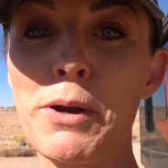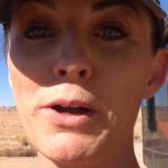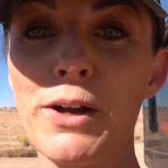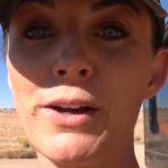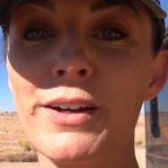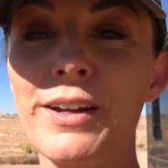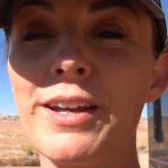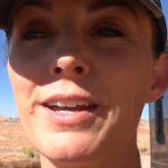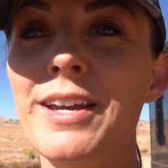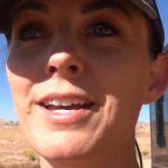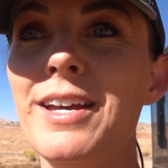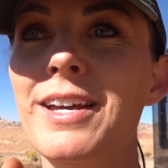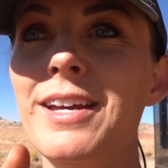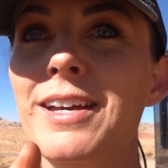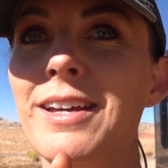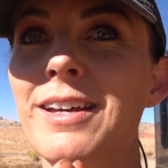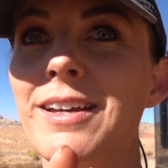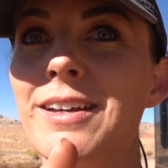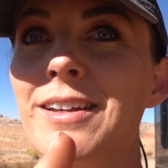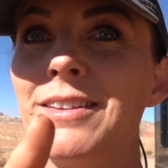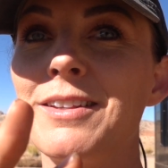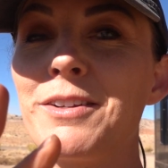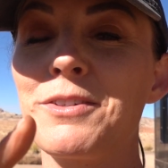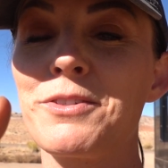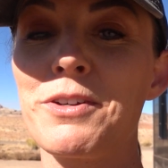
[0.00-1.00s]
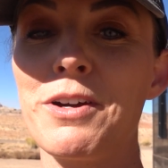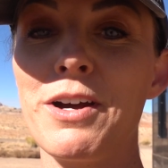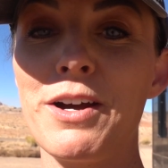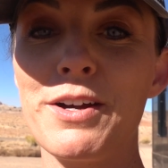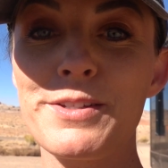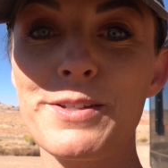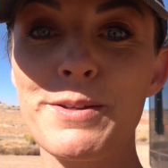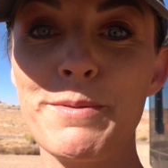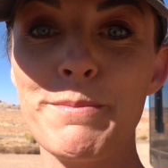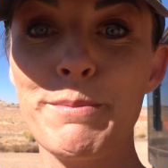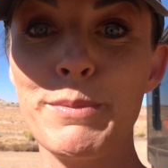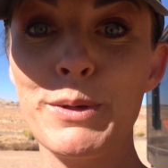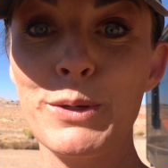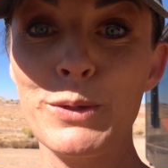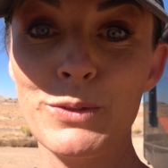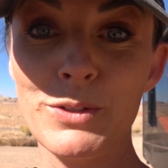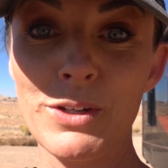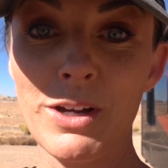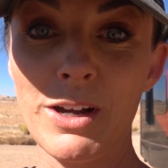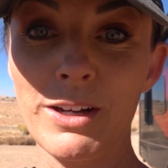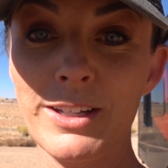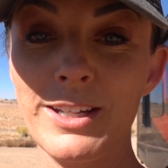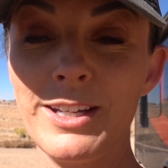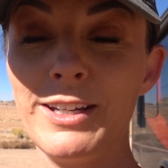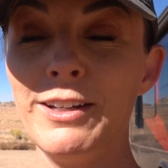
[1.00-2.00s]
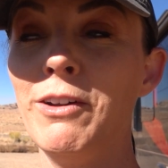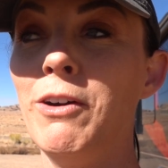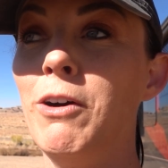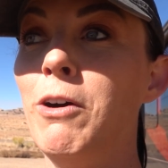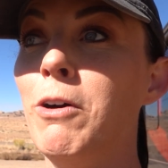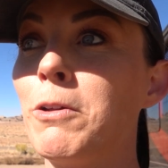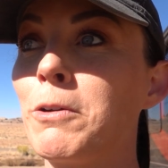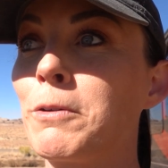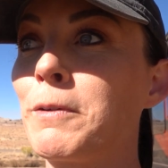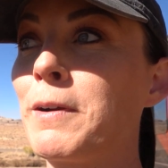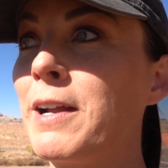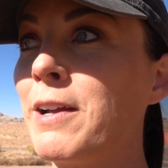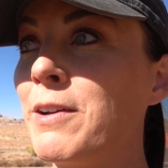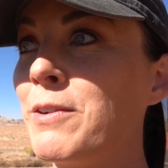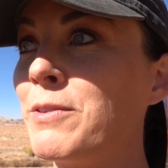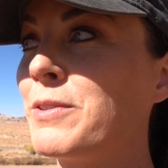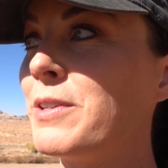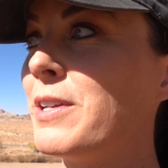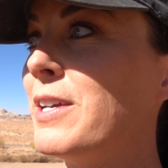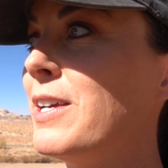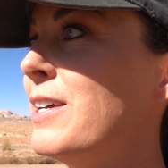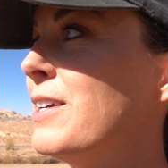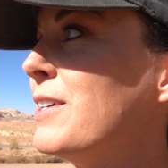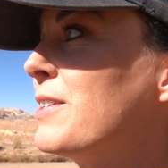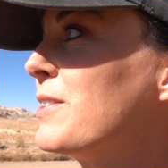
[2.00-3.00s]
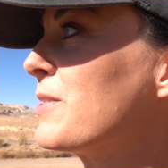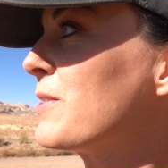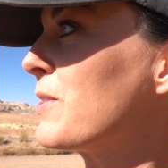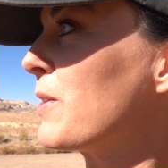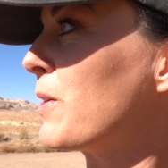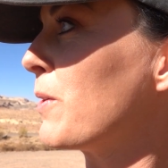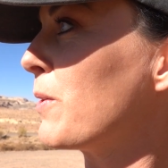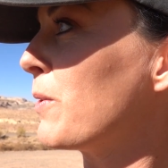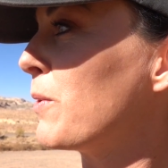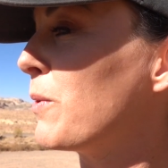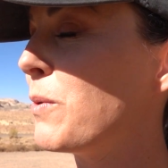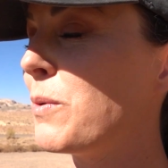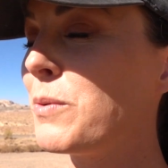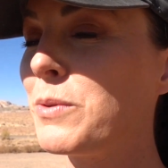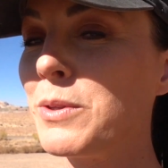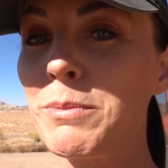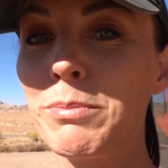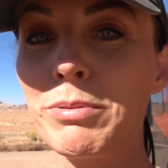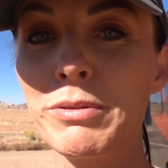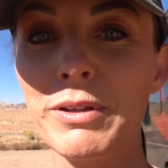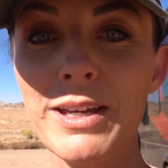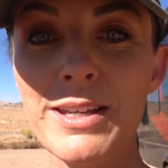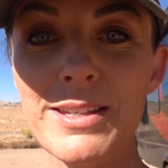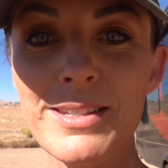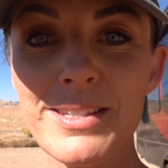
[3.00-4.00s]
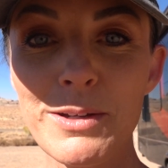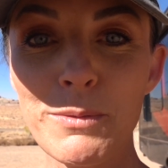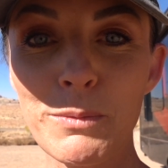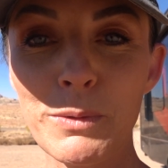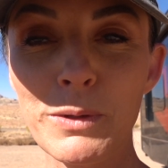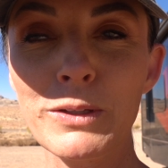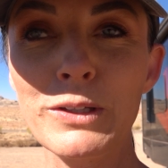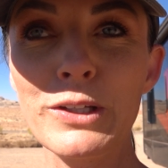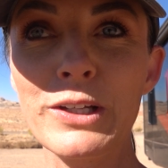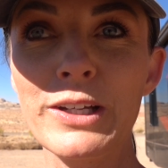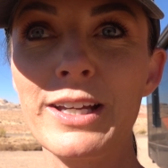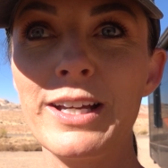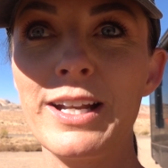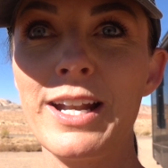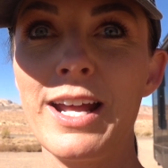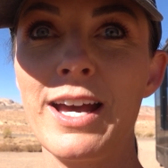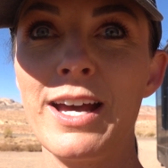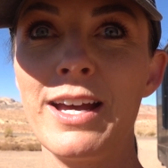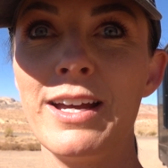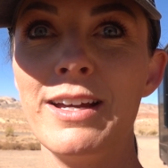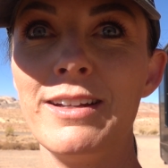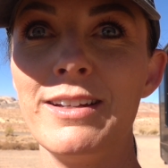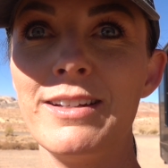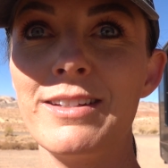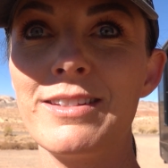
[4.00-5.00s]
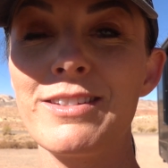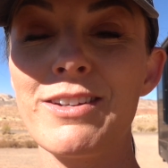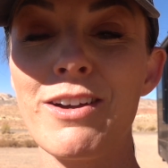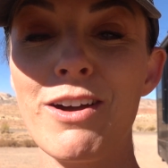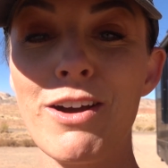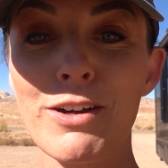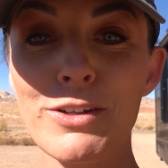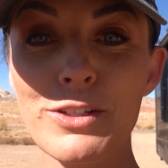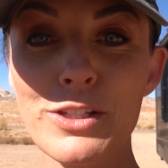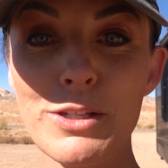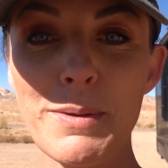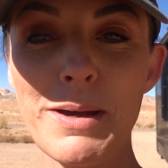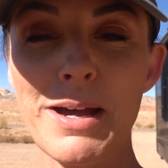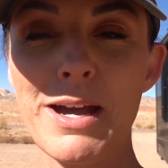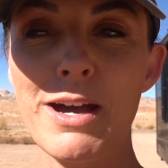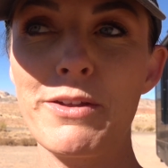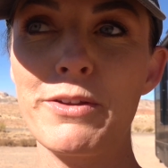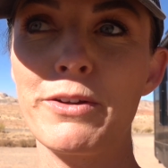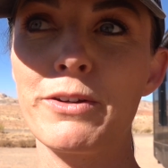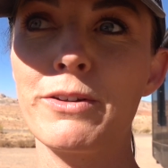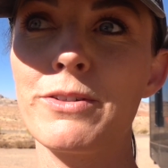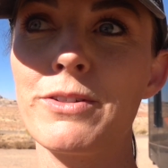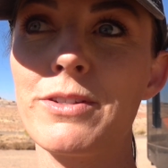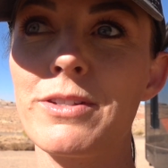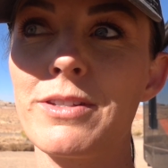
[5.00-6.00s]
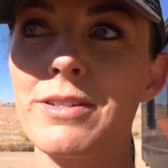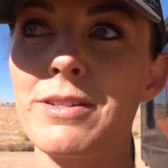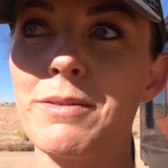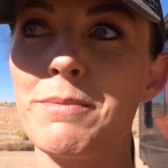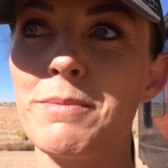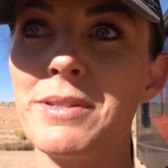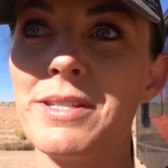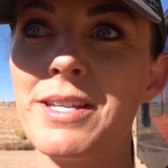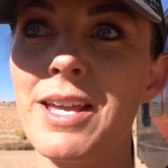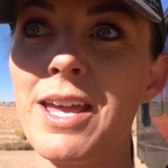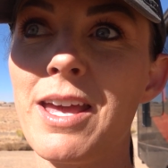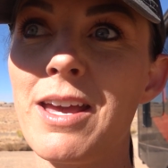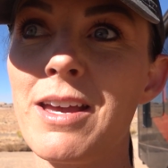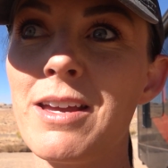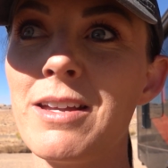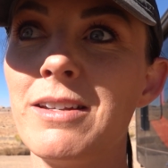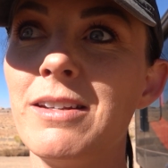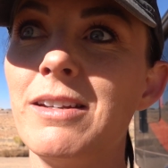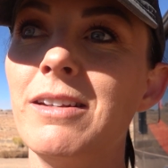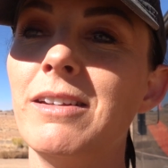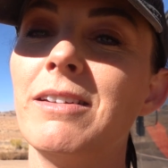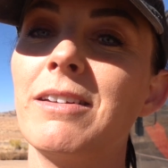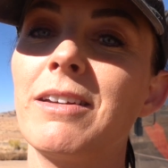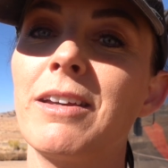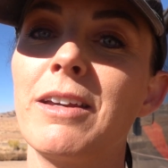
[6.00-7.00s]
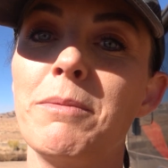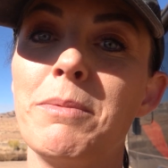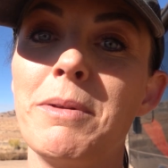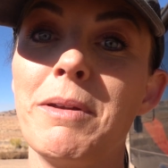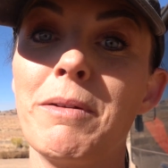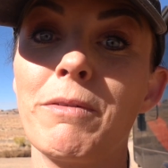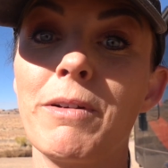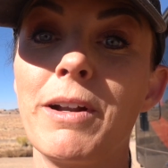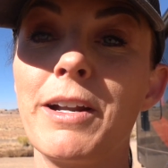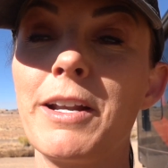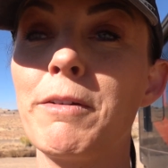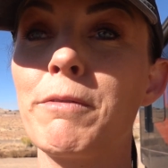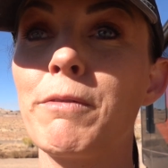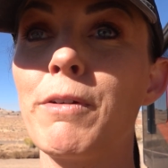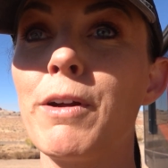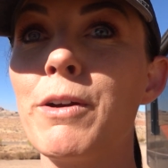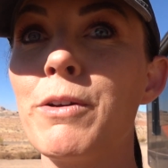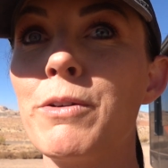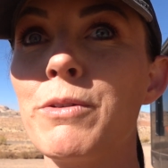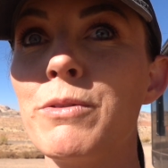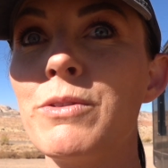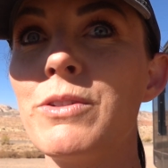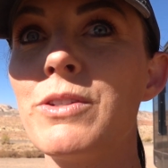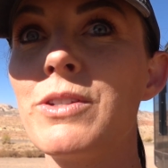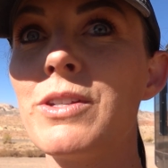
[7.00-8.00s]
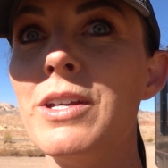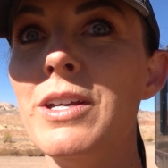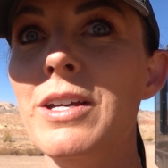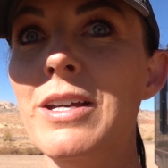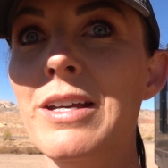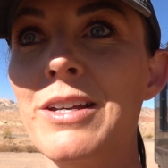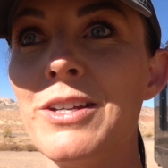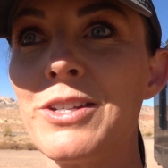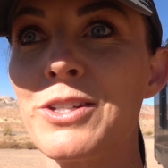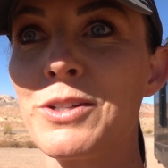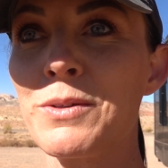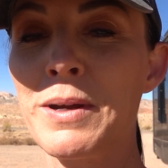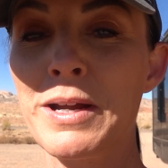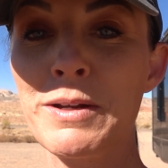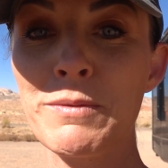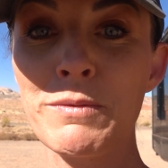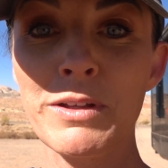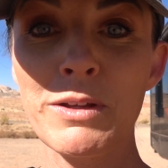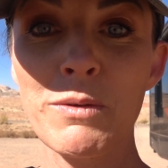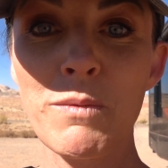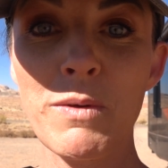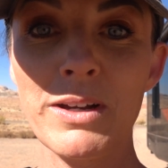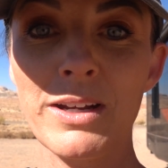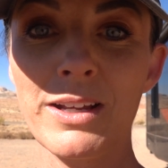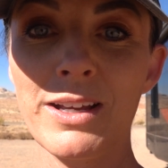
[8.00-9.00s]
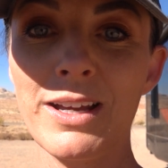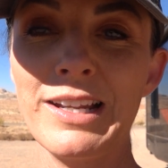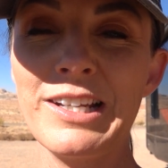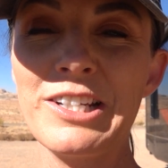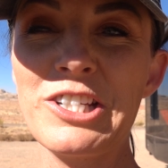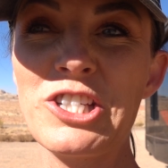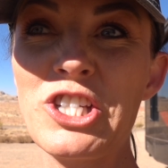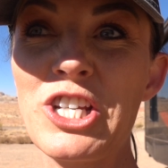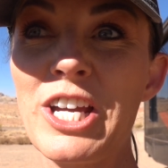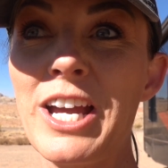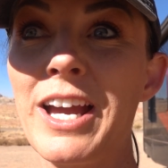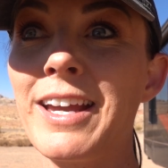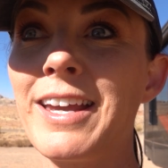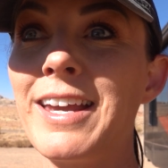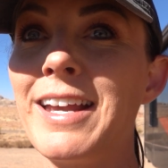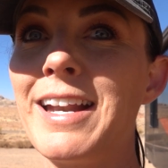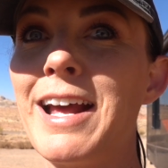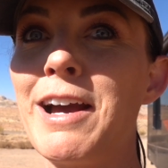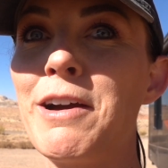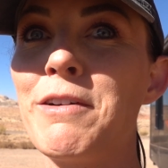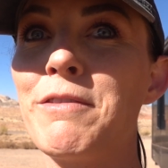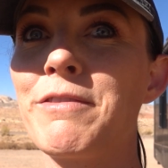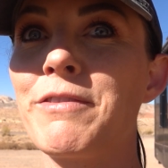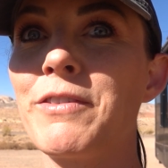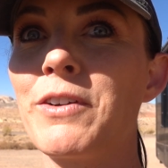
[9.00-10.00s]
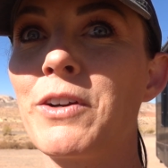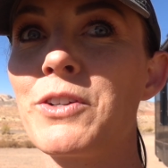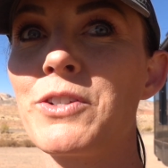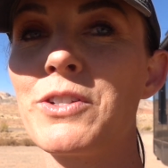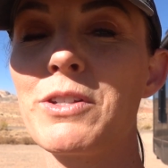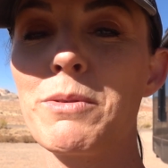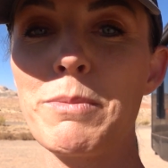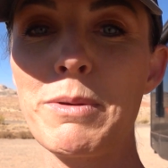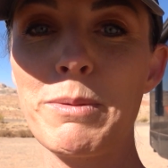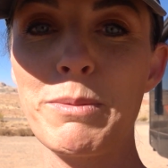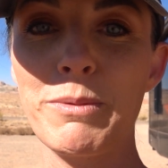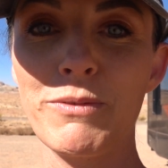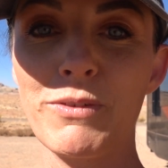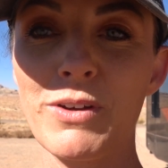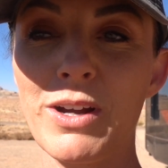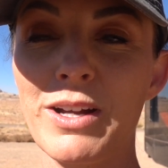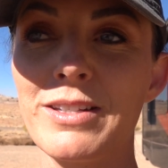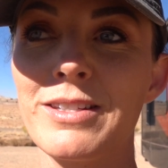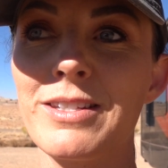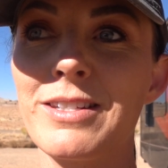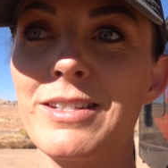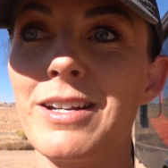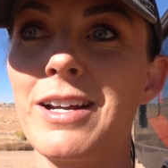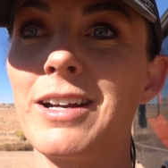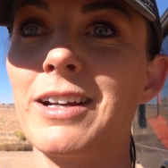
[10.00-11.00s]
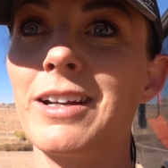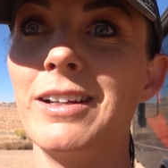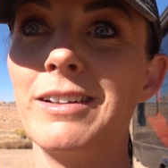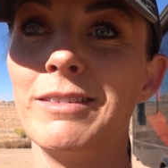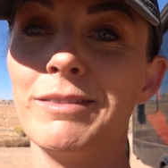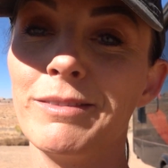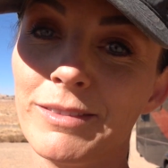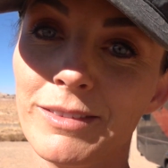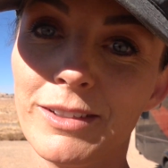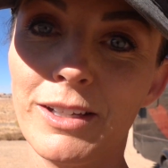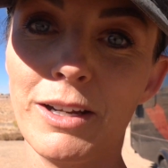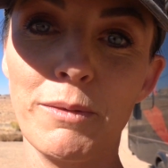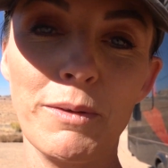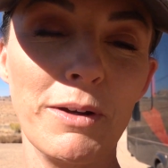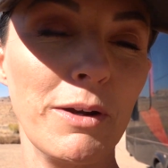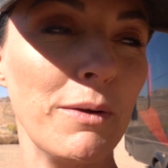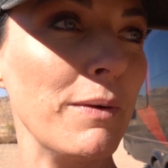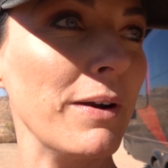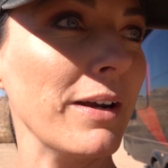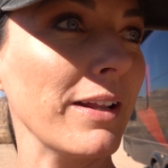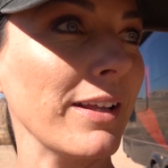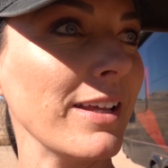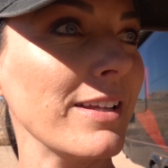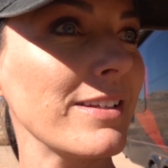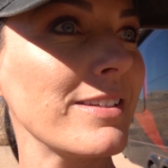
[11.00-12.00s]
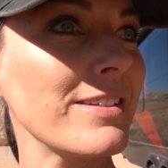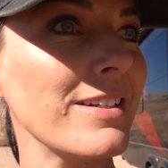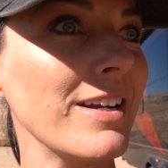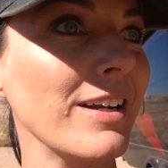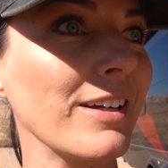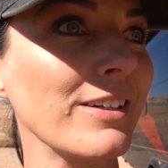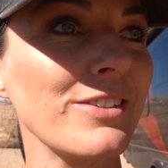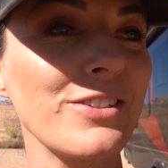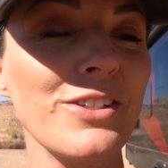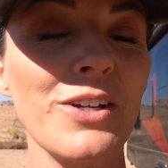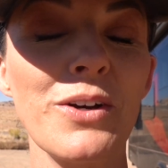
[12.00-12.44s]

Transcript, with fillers: Park. There's awesome boondocking all around. So the place that we're looking at, it talks about how there's some sand, could be rutty roads. So Ryan really wanted to kind of check it out first. Some people have gotten stuck and, you know, we don't want to get stuck.